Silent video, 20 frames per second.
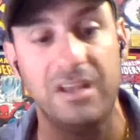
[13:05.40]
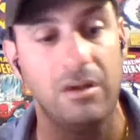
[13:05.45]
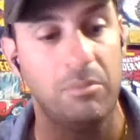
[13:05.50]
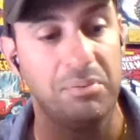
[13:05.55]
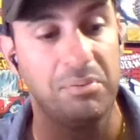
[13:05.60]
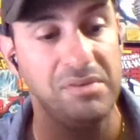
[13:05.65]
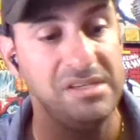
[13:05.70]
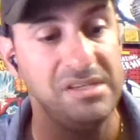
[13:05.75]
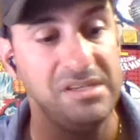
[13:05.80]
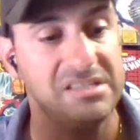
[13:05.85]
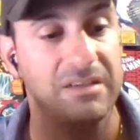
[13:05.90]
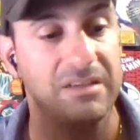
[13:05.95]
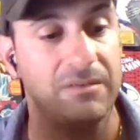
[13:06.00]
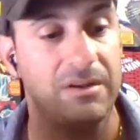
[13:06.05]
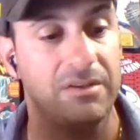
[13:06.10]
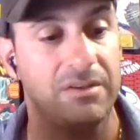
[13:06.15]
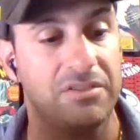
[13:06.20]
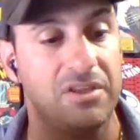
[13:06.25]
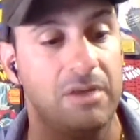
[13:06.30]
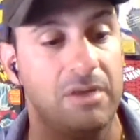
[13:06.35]
please give
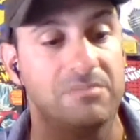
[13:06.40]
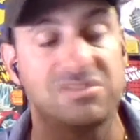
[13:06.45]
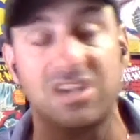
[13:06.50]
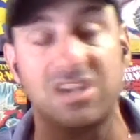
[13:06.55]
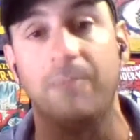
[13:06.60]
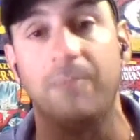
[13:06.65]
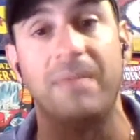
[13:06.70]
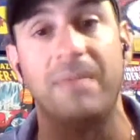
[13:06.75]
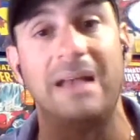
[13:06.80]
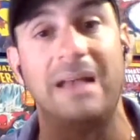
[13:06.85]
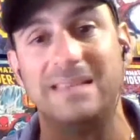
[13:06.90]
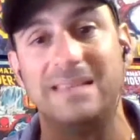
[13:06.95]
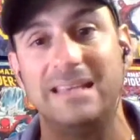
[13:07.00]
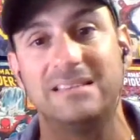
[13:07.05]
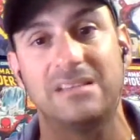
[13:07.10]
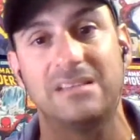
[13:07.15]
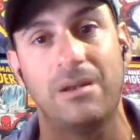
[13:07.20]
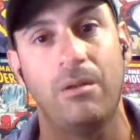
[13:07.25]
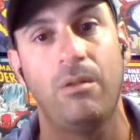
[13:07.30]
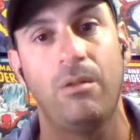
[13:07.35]
it a thumbs up. That
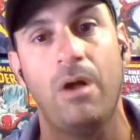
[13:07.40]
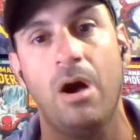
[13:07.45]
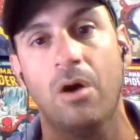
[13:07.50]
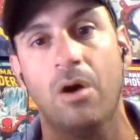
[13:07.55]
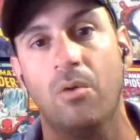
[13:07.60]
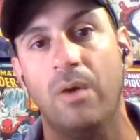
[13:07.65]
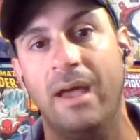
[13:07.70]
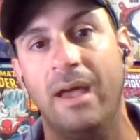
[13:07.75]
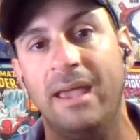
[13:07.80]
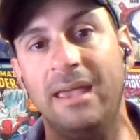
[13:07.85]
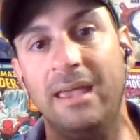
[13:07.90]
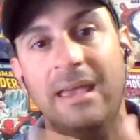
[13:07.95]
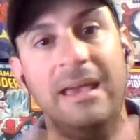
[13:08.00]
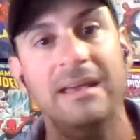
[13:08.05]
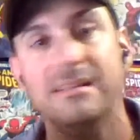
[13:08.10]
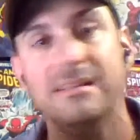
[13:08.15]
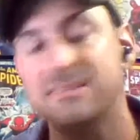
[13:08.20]
takes it a long way